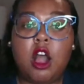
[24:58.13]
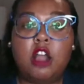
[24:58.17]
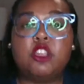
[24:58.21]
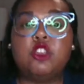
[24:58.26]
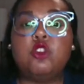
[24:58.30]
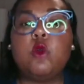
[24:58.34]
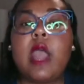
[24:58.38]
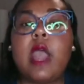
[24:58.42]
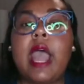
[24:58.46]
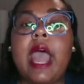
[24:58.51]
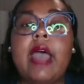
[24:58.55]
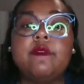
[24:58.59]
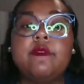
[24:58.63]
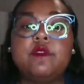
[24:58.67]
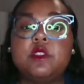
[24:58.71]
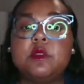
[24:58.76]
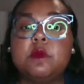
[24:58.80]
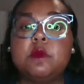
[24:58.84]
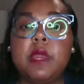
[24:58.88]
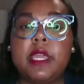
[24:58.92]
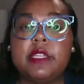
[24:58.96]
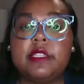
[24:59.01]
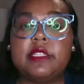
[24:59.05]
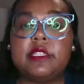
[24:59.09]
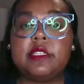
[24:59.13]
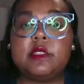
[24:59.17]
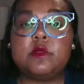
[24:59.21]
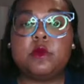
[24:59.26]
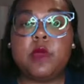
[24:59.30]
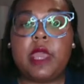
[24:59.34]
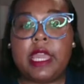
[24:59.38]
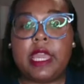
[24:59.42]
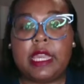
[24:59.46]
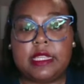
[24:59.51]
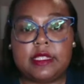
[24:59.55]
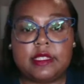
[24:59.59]
You have to make
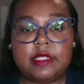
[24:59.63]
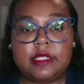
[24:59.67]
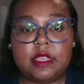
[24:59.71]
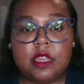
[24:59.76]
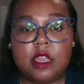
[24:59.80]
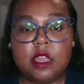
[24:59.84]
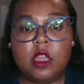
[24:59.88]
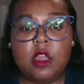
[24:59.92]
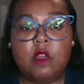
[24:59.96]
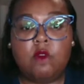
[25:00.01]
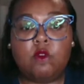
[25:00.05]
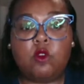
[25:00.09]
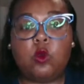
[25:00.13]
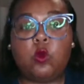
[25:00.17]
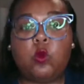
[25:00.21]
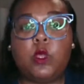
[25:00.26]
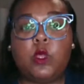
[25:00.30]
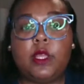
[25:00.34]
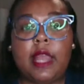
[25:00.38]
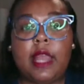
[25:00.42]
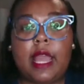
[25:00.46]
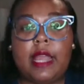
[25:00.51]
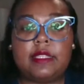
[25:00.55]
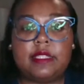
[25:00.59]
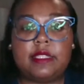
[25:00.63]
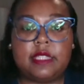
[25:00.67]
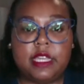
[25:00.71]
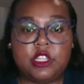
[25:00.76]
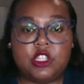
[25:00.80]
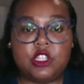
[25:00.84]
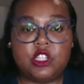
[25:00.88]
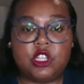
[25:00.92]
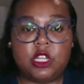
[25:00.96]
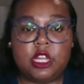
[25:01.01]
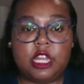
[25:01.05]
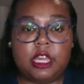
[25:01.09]
space for
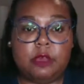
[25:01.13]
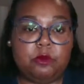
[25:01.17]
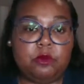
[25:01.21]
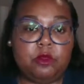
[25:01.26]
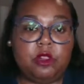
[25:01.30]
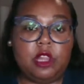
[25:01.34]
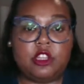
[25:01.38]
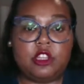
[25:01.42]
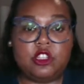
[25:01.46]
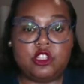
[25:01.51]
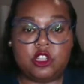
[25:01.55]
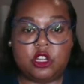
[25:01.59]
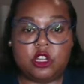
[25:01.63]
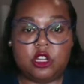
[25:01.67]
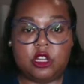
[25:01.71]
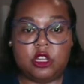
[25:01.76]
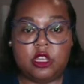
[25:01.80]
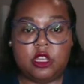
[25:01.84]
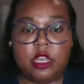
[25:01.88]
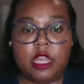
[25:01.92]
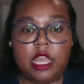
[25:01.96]
relaxation and pleasure.